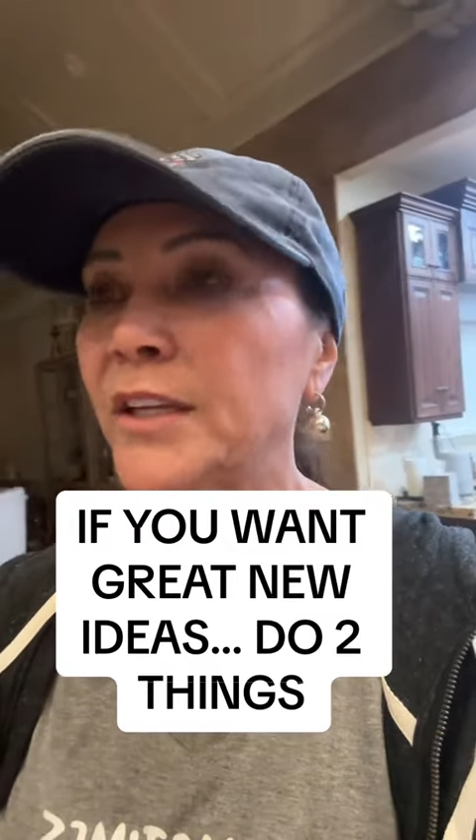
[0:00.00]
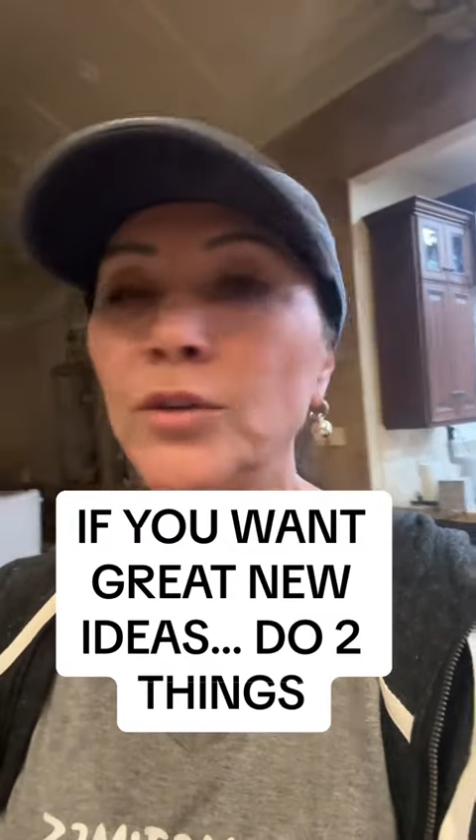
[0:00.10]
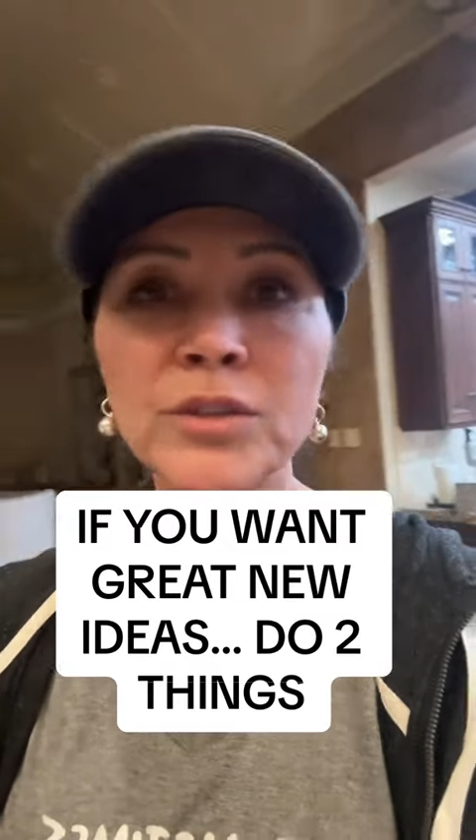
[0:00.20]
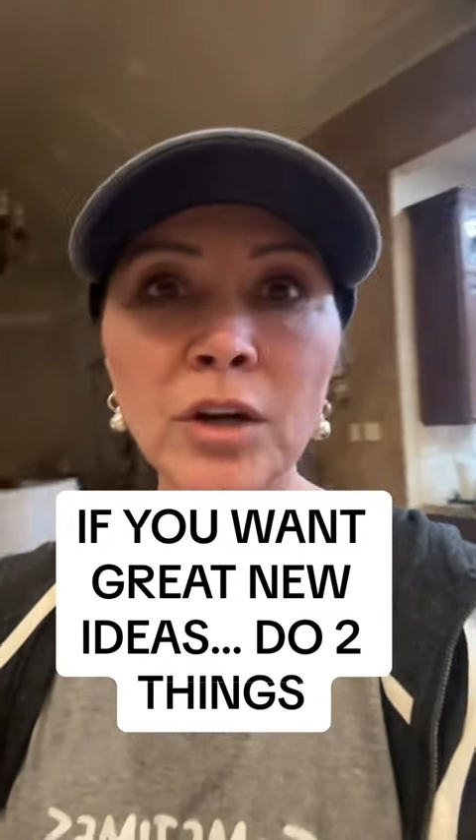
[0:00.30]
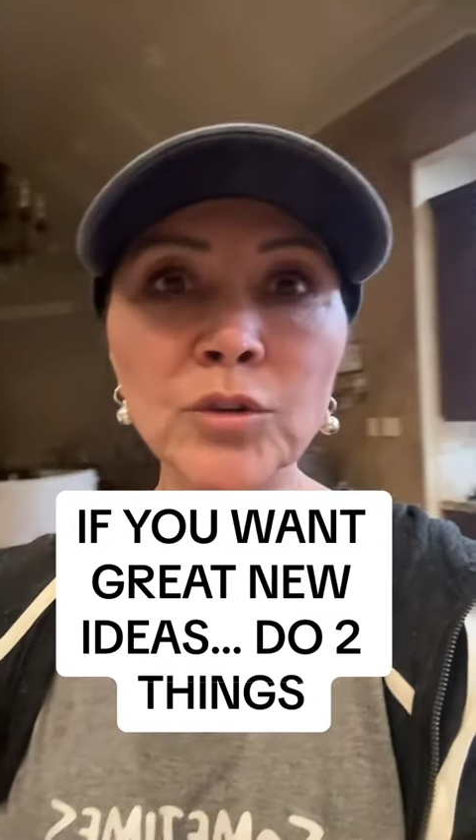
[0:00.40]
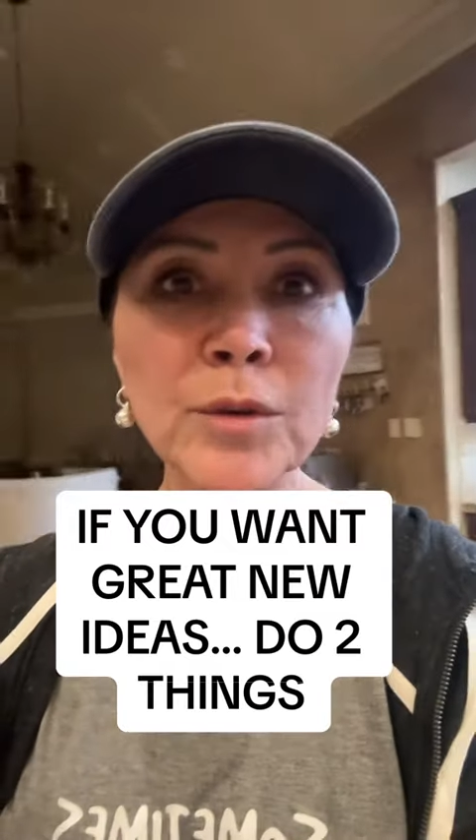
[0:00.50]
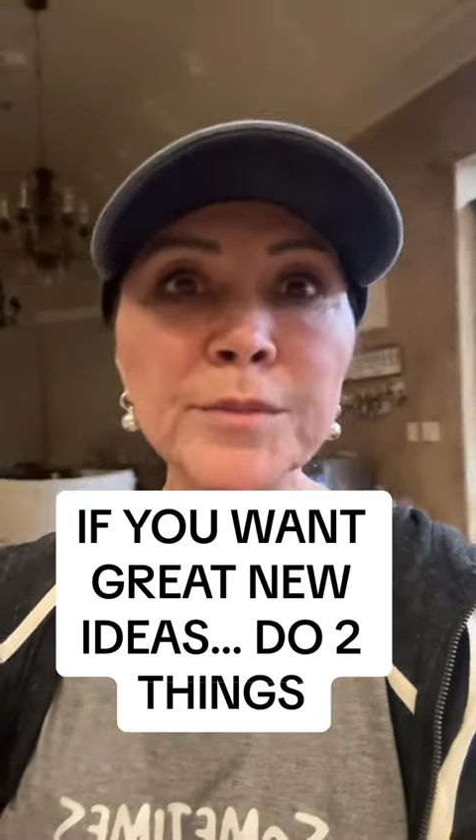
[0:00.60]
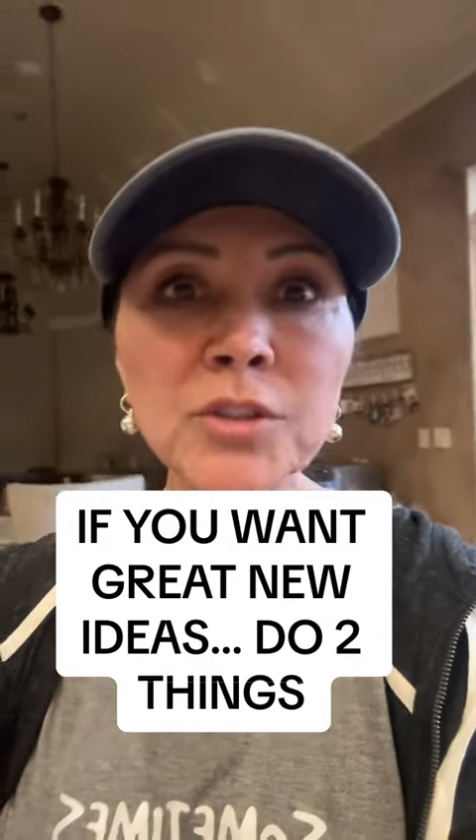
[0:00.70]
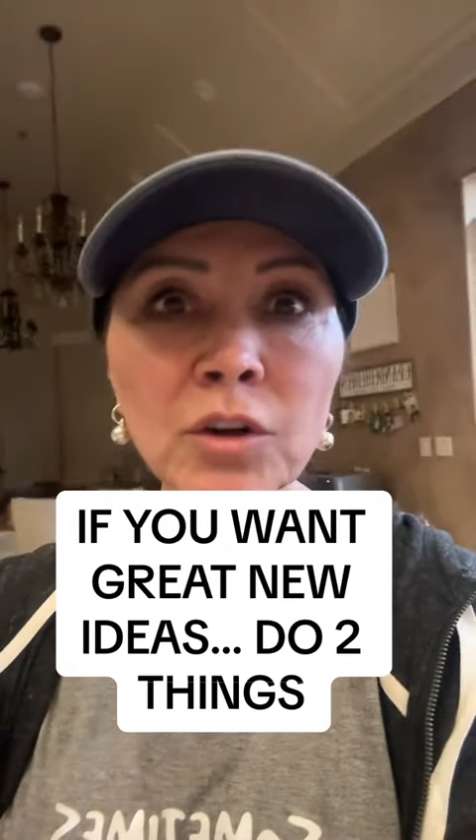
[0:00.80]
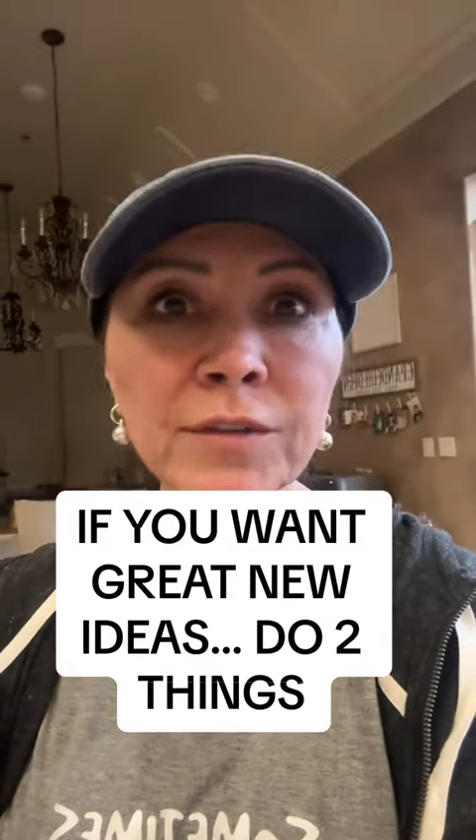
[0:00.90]
You start to
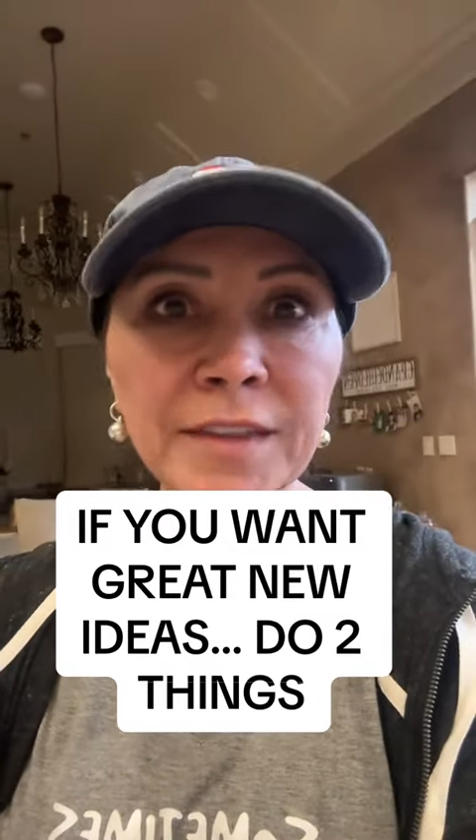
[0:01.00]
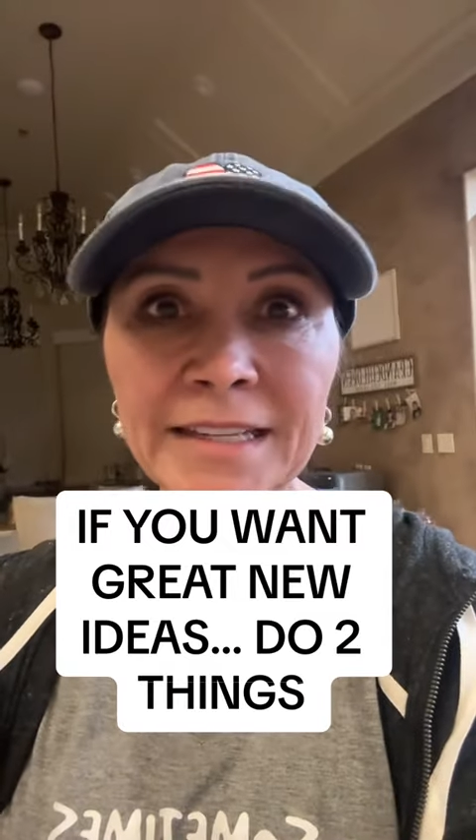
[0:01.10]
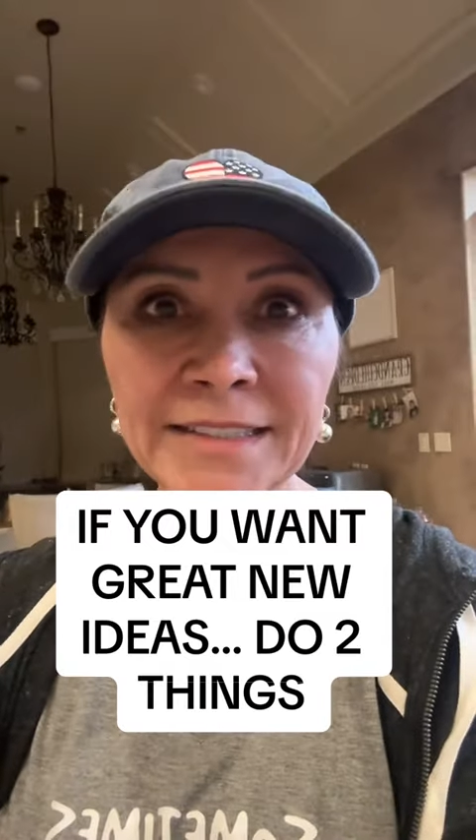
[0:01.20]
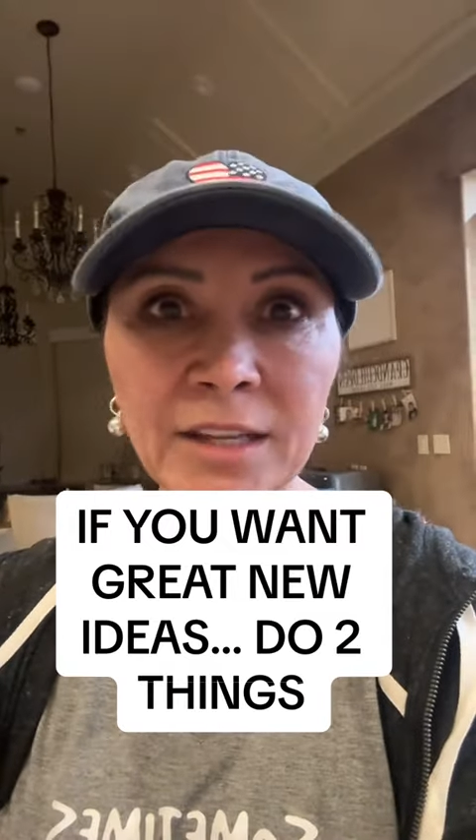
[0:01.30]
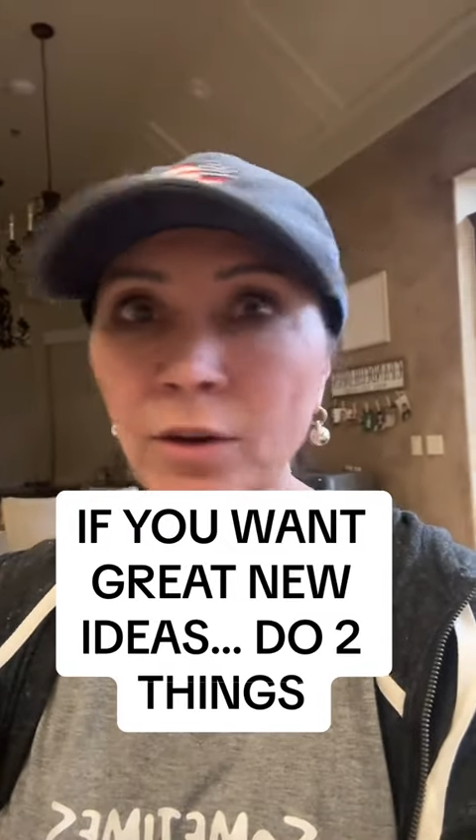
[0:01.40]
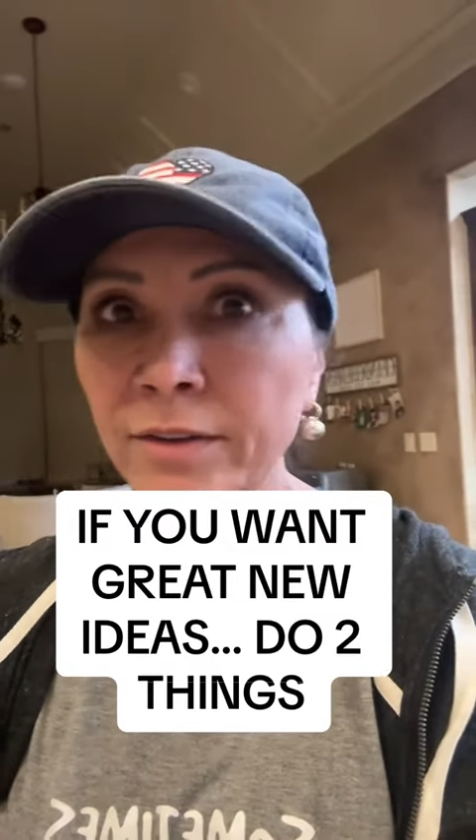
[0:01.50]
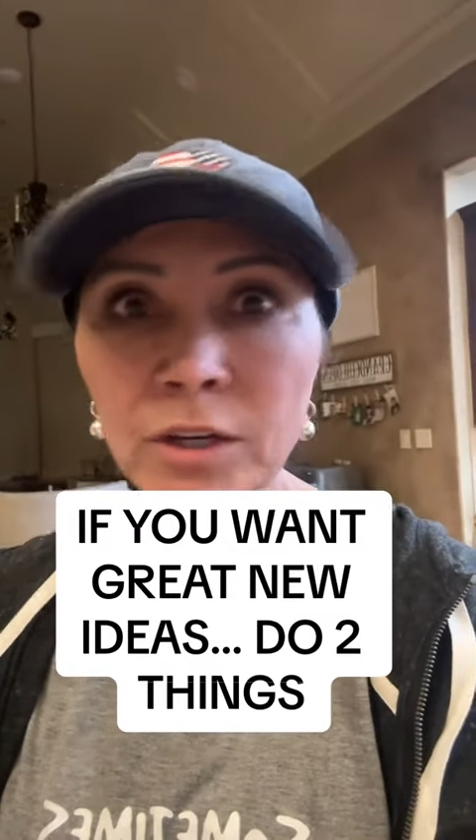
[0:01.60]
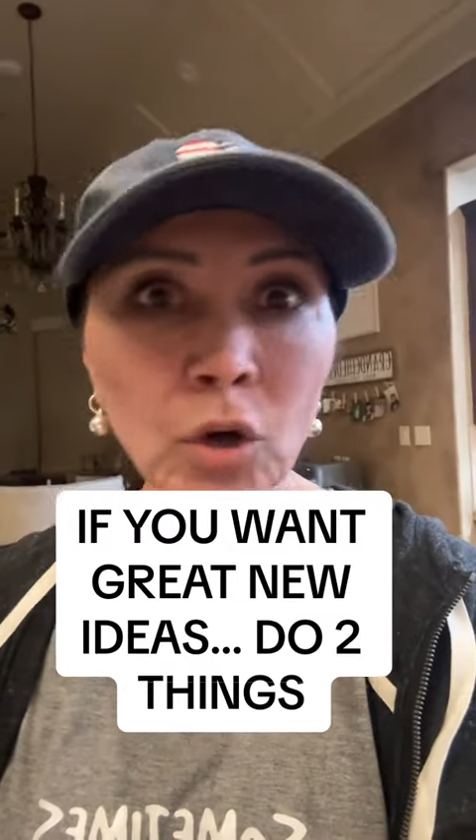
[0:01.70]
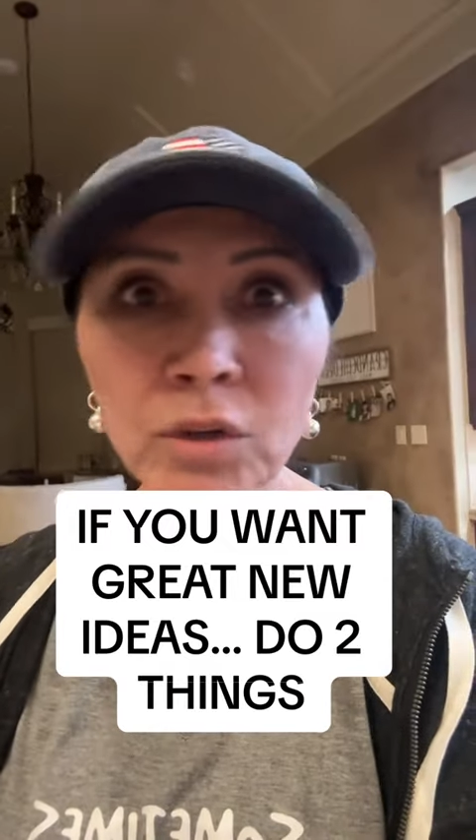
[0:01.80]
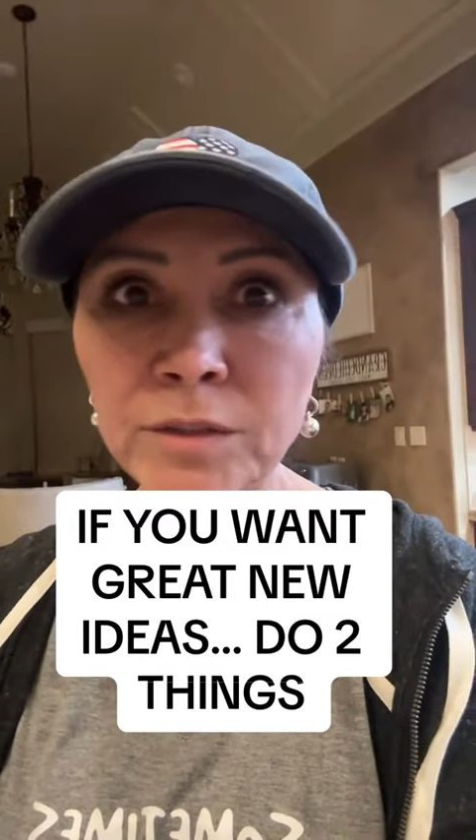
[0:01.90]
observe things that you haven't
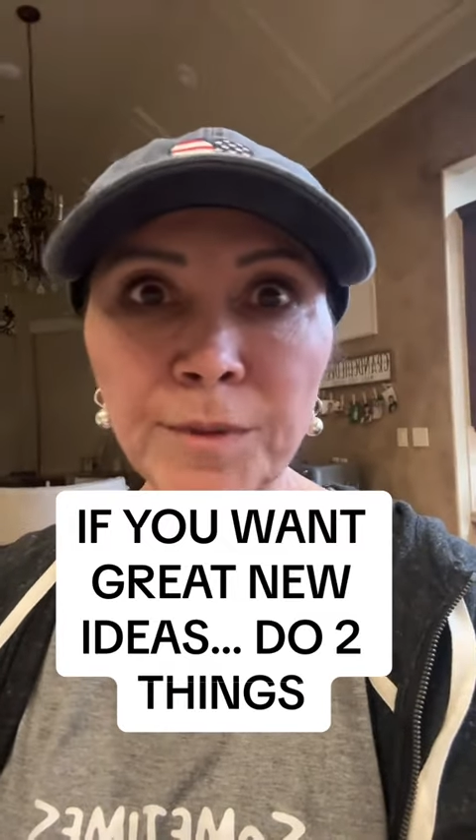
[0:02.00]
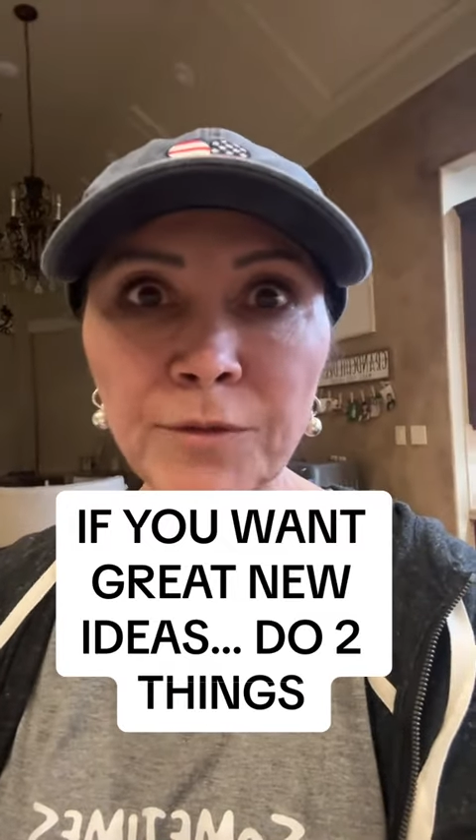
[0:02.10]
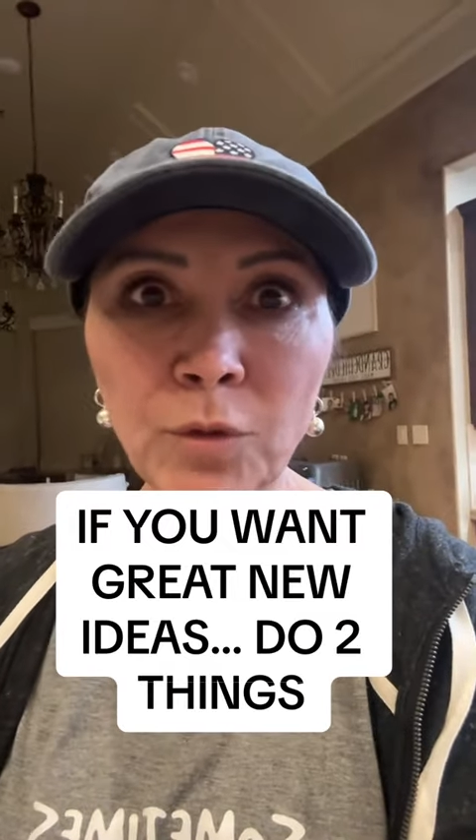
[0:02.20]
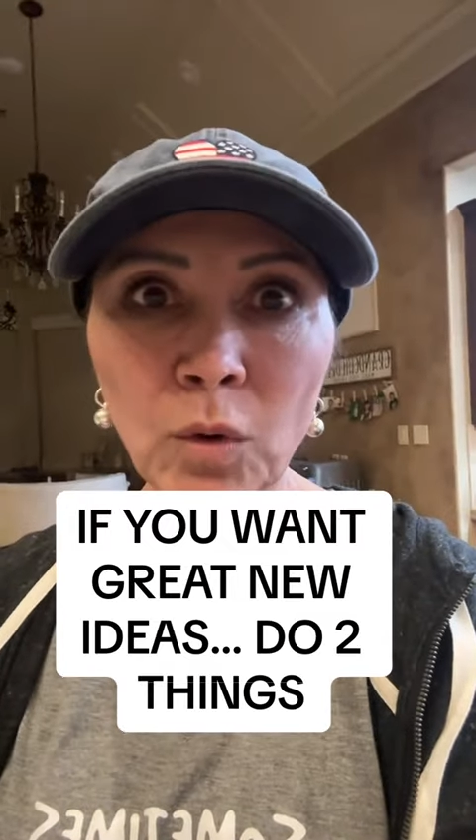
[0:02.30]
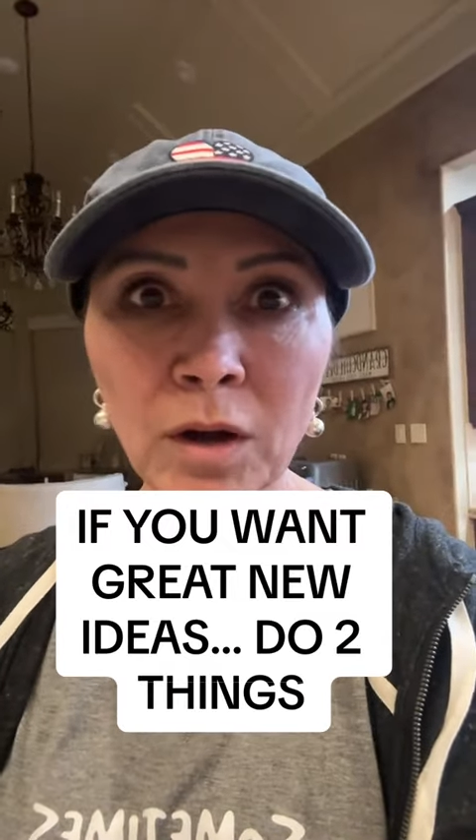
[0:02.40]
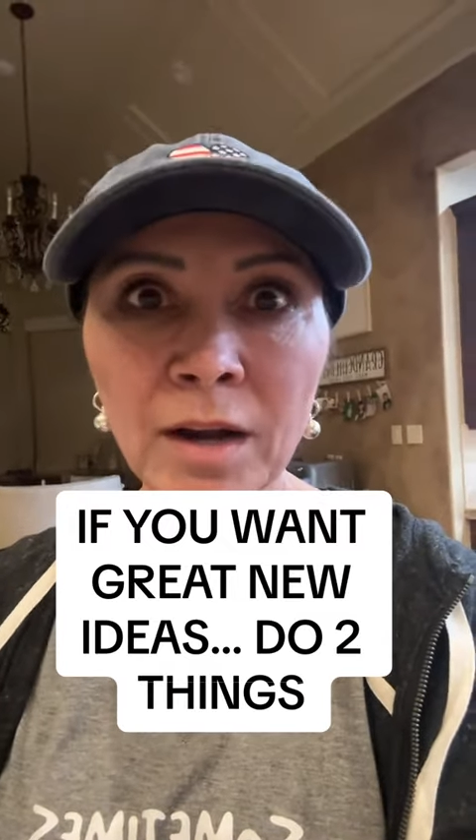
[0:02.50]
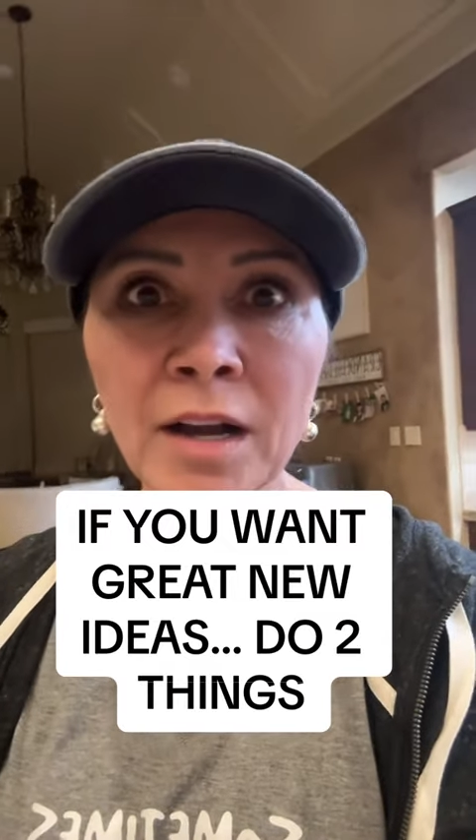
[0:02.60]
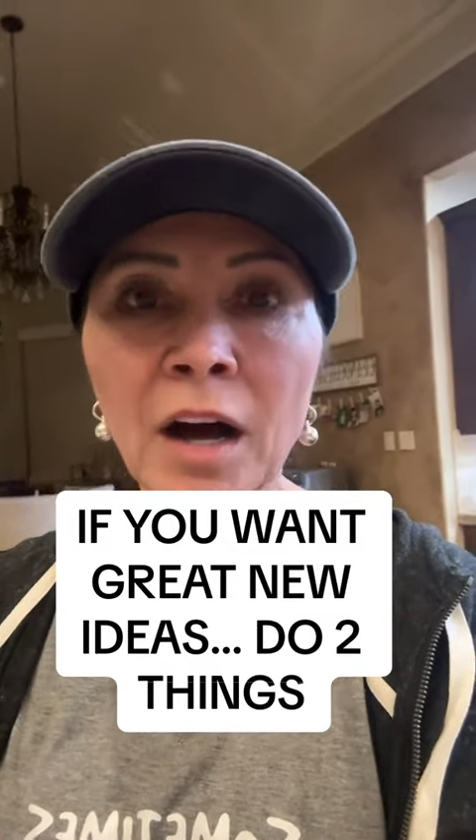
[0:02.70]
noticed before.